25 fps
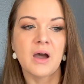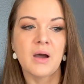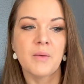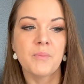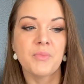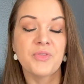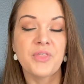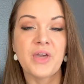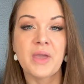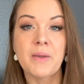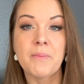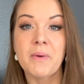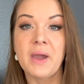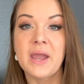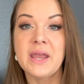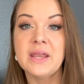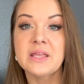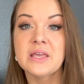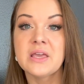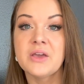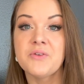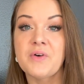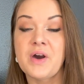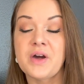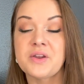They might
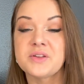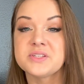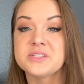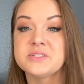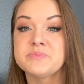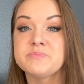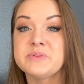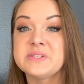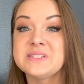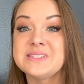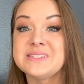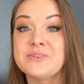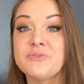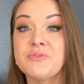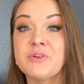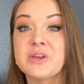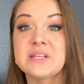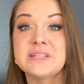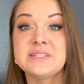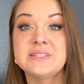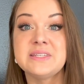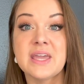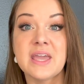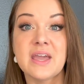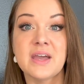give out a
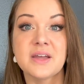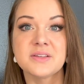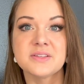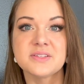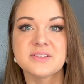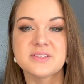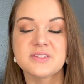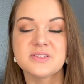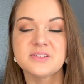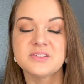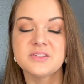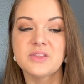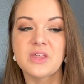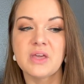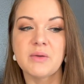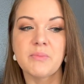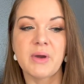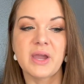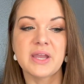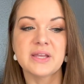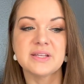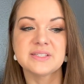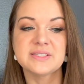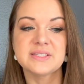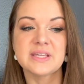specific dance. So they
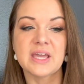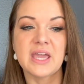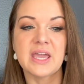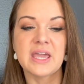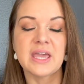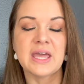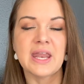might say it